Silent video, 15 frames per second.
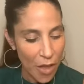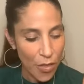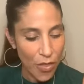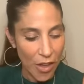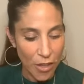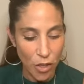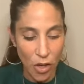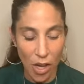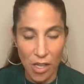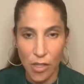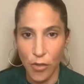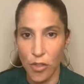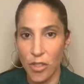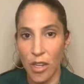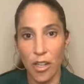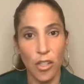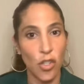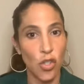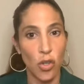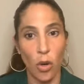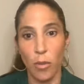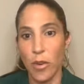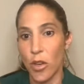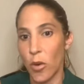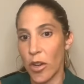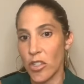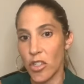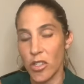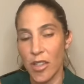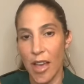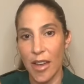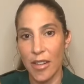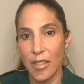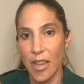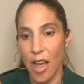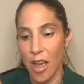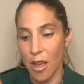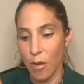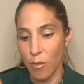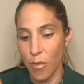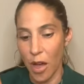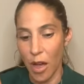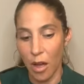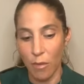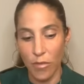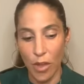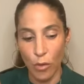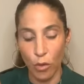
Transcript: Thank you guys for sending so many questions ahead of time. They were